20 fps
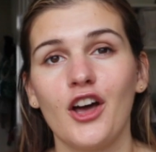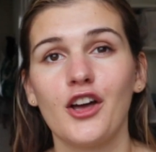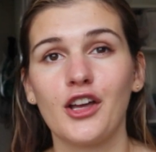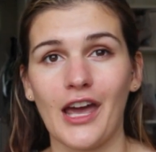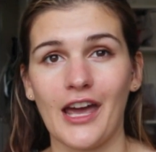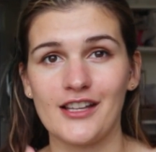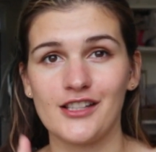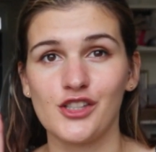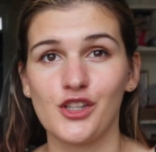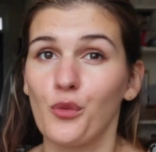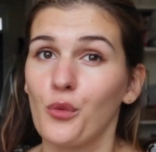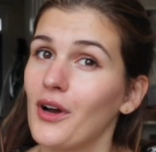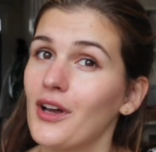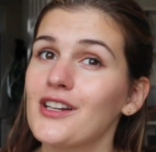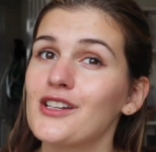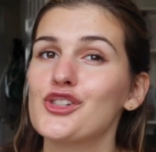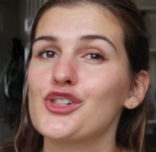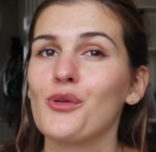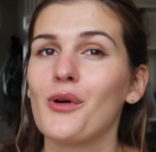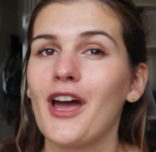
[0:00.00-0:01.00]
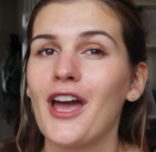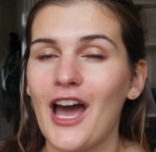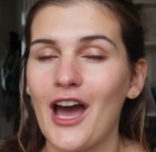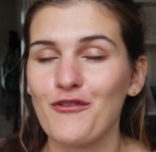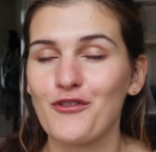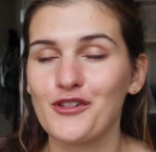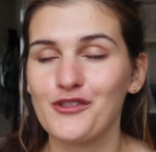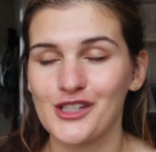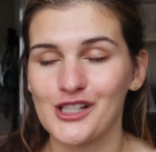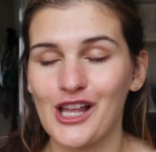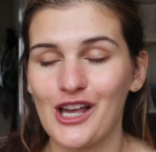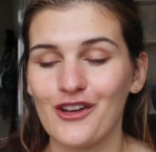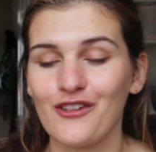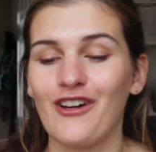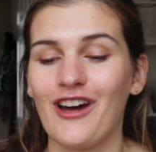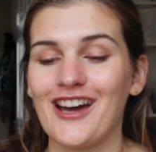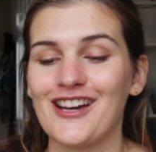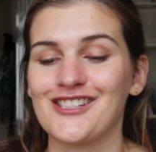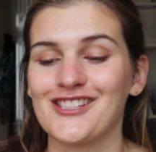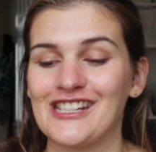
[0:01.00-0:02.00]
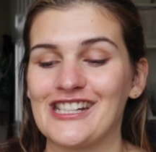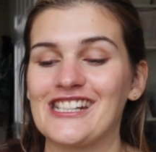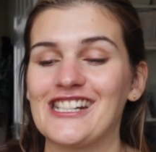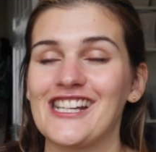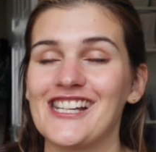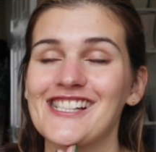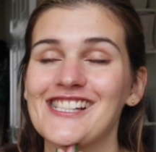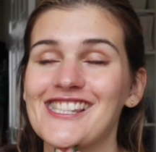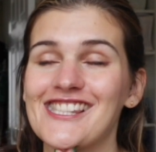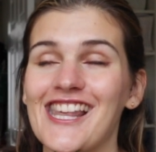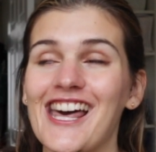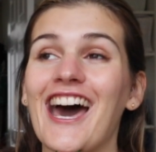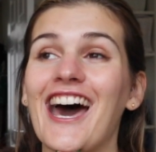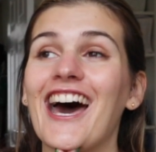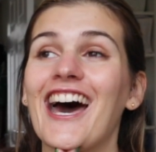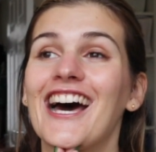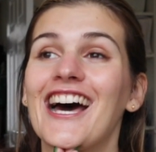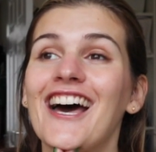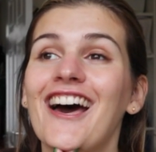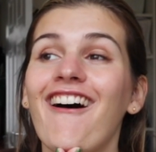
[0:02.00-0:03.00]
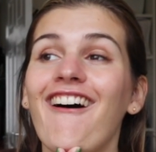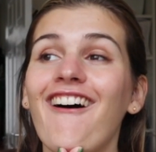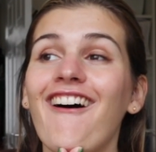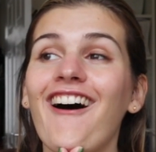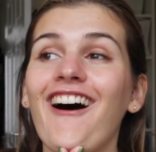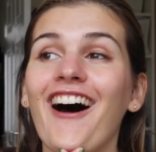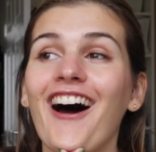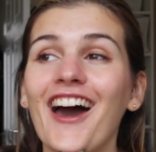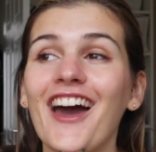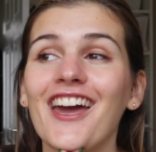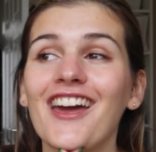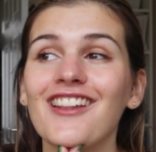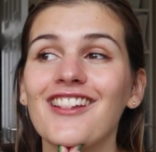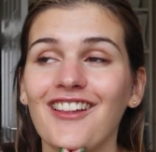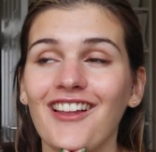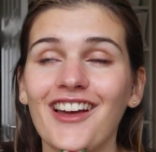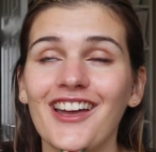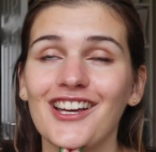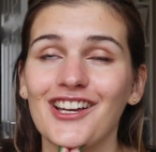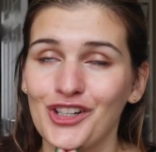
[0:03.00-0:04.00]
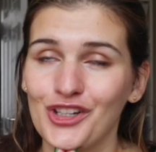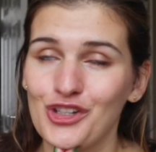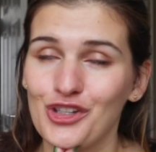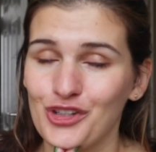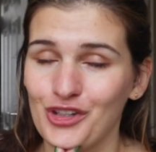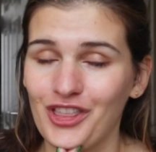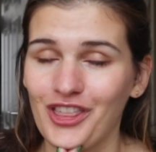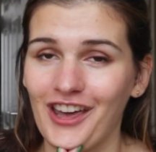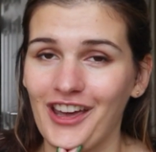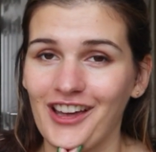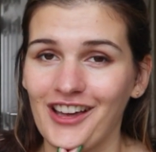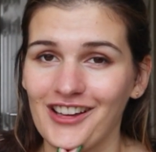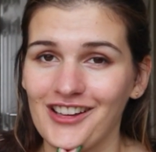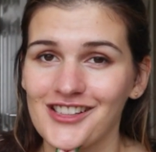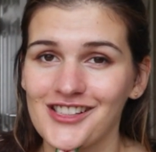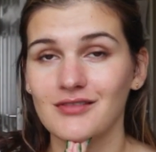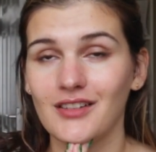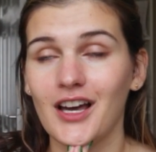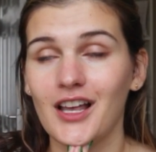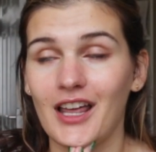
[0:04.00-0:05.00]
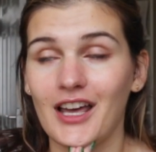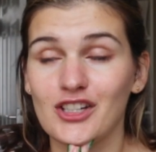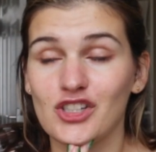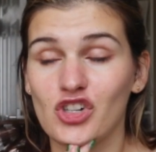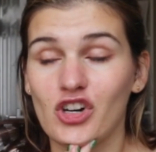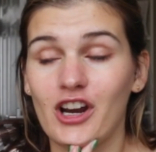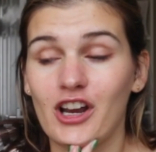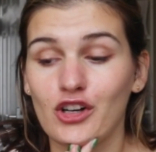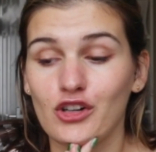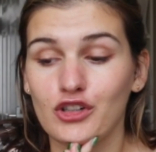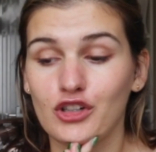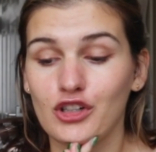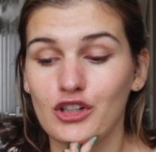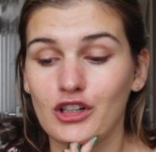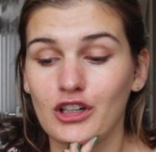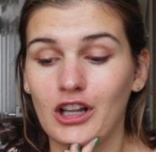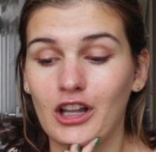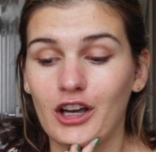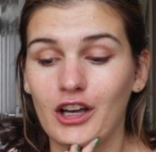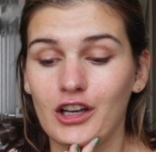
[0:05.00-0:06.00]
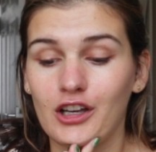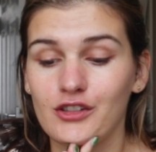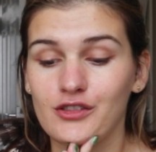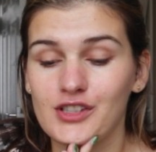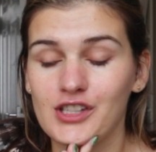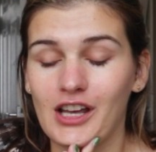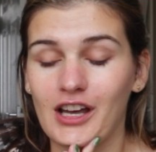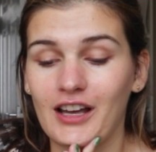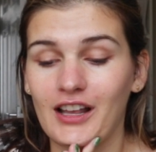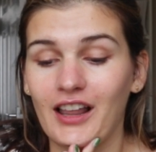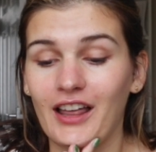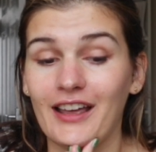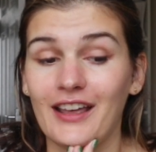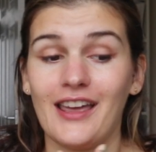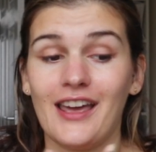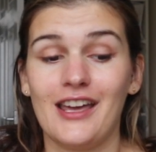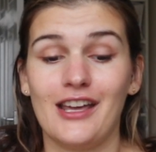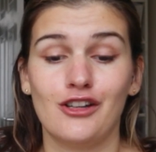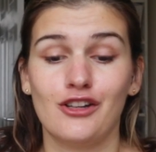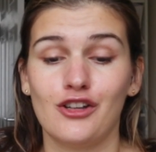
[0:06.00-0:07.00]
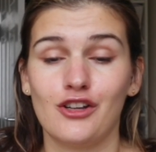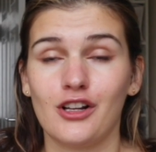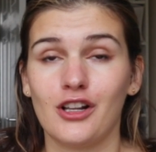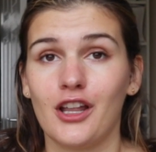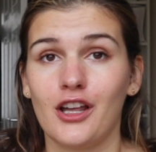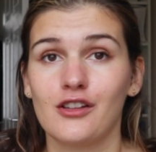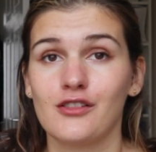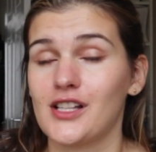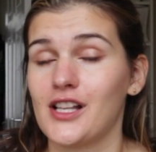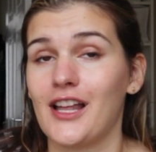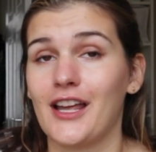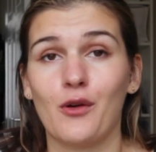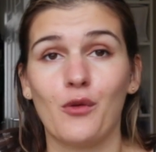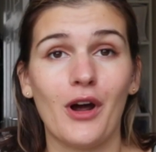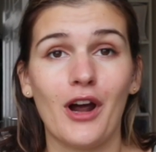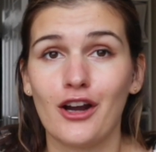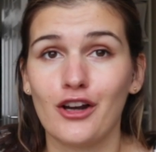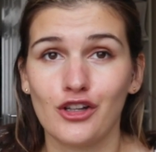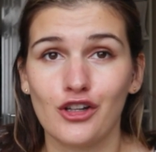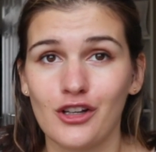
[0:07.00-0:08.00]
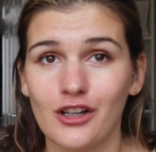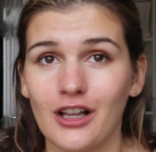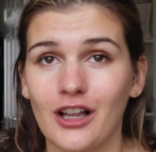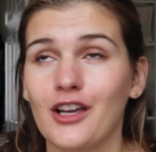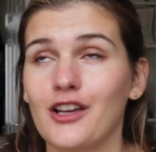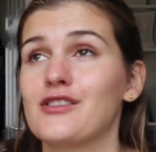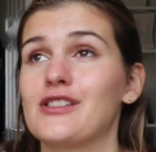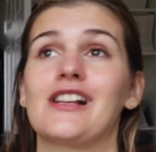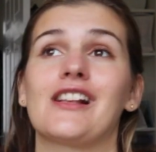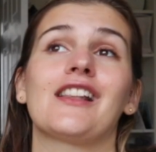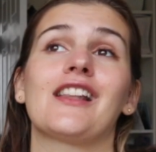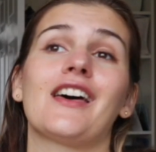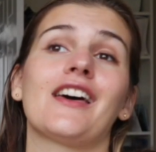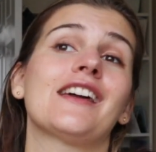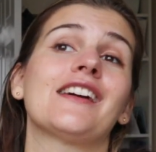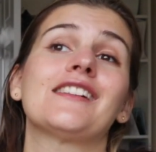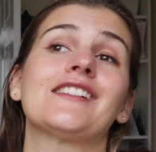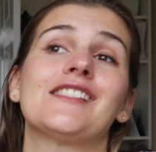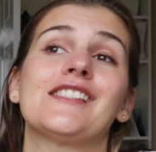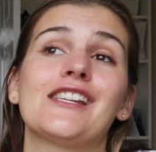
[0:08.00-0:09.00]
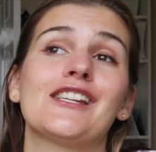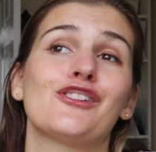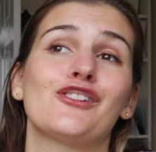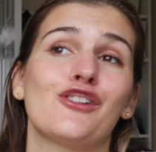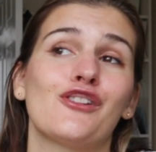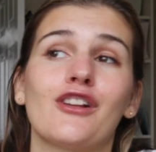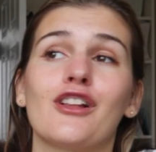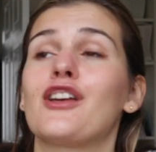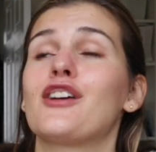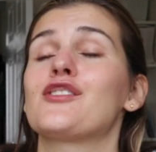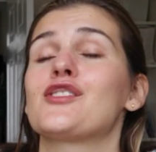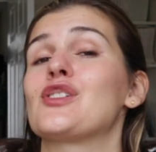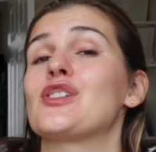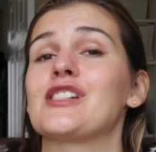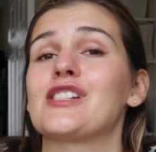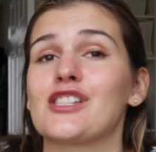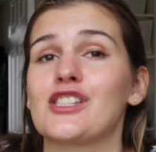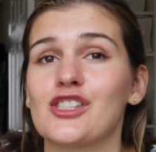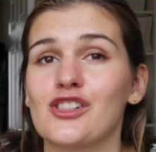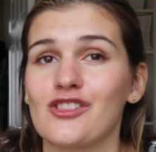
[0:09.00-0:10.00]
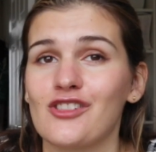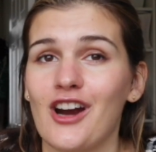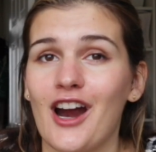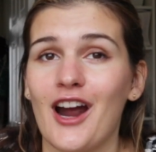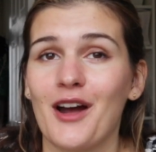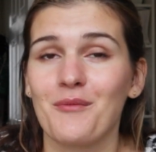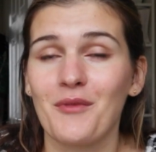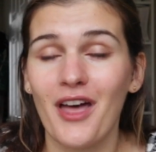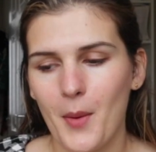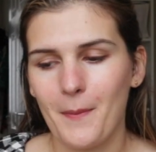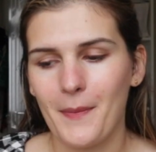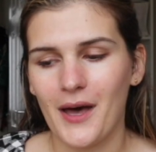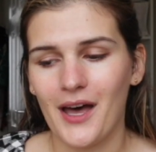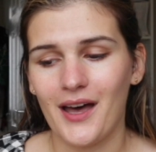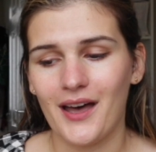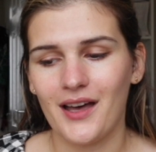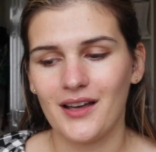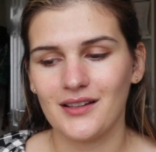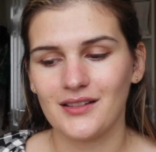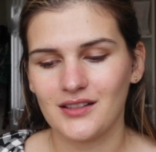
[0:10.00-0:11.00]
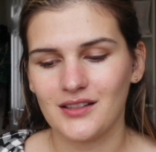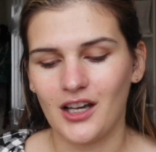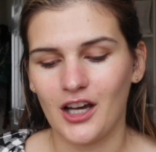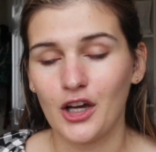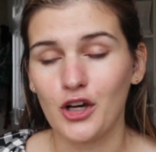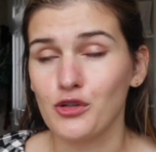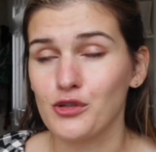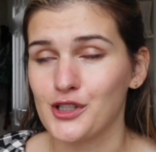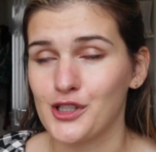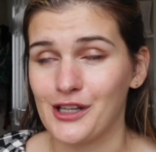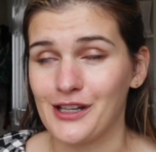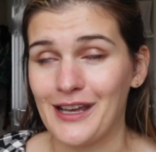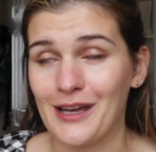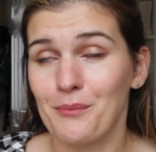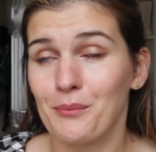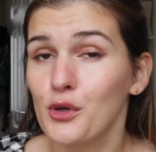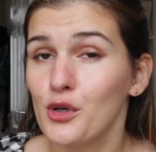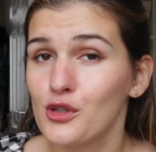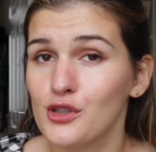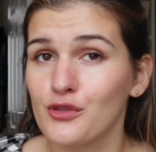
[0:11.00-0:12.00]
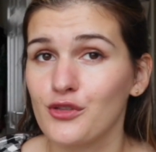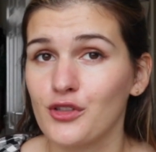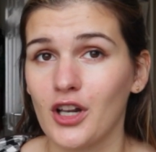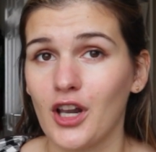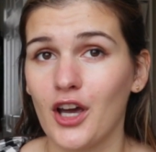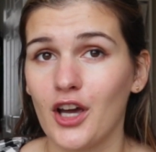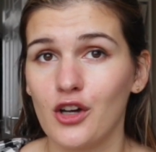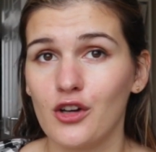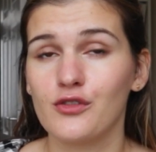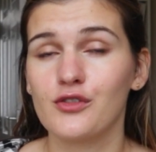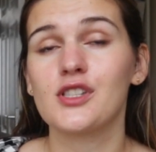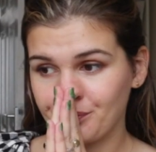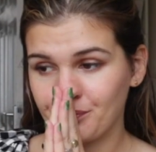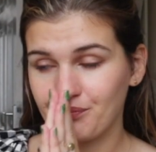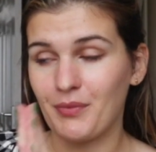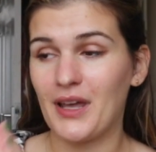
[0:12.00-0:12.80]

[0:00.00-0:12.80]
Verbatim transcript: Okay, so one issue I have with slow fashion is that I like new things. I like trying on new clothes, I like getting new clothes, I like wearing new clothes, I like seeing new clothes on Instagram, but I also get bored of clothes.